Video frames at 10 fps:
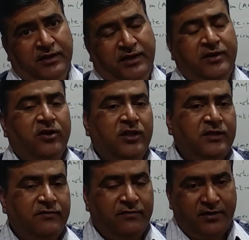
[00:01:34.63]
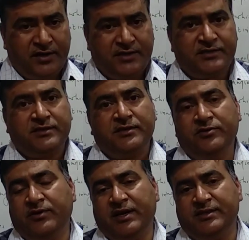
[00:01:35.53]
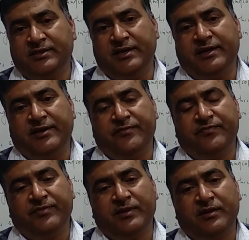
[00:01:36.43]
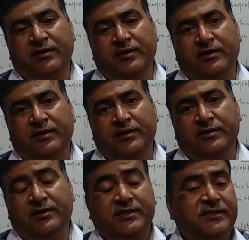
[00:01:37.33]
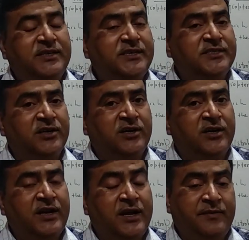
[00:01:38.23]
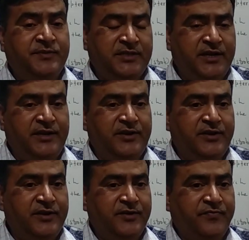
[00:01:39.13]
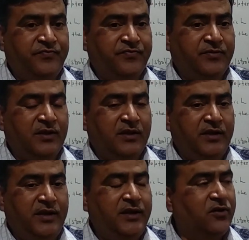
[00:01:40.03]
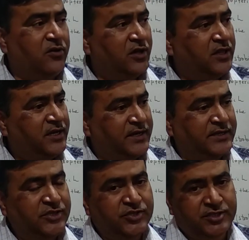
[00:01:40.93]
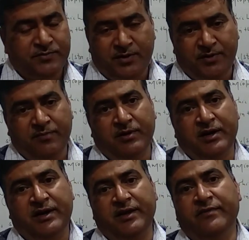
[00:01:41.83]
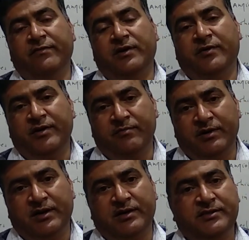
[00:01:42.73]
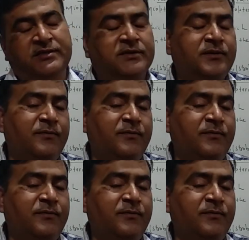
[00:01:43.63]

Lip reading: in all the ferns, you can say the seeds are absent. In all the angiospermic plant, in flowering plants,